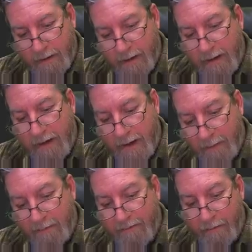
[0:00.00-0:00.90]
I
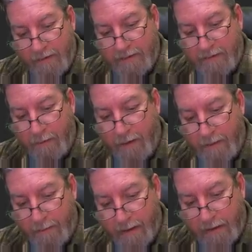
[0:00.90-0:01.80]
am the voice of the
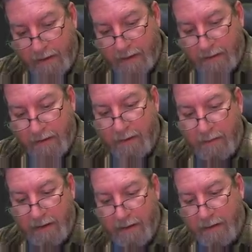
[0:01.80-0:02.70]
White Bear King. Look at
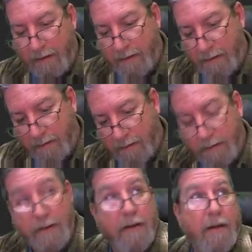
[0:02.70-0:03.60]
me.
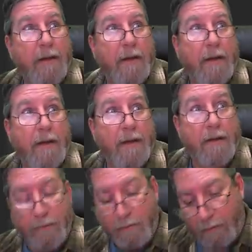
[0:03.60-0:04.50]
Roar.
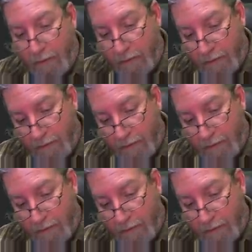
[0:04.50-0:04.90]
Roar.